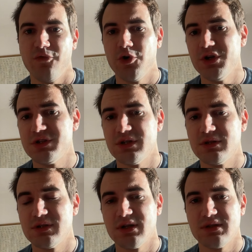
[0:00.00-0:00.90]
For the
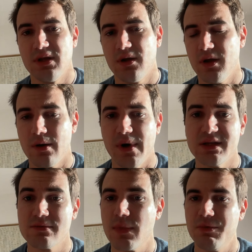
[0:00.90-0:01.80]
16
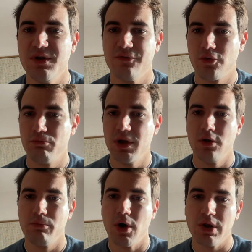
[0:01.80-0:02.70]
gigabytes, maybe the 4
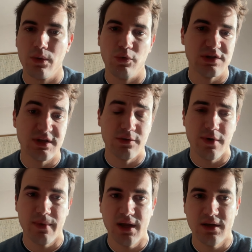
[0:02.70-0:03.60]
billion model will still
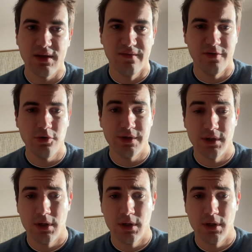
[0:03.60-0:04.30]
remain the default.